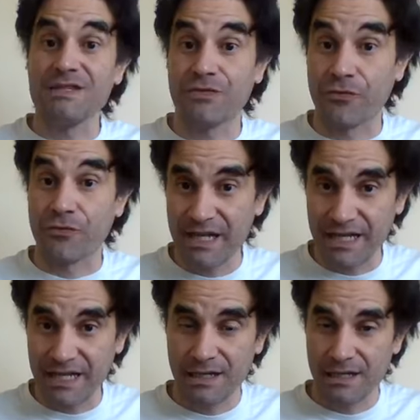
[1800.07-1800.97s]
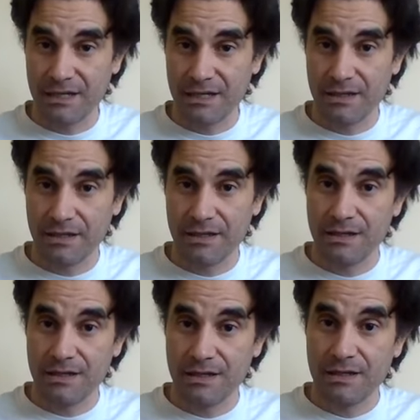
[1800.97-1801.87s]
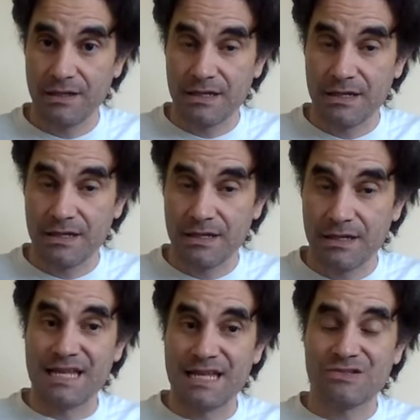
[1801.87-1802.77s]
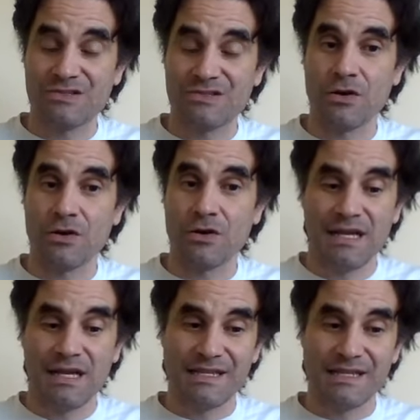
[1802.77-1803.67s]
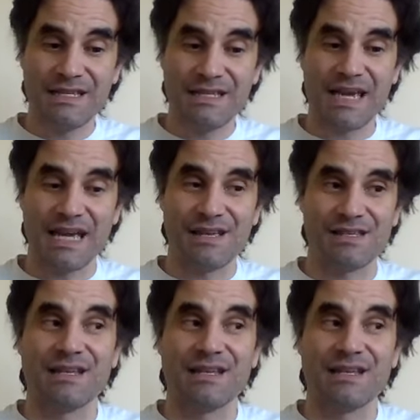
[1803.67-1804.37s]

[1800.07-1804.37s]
he's free. And so in his case,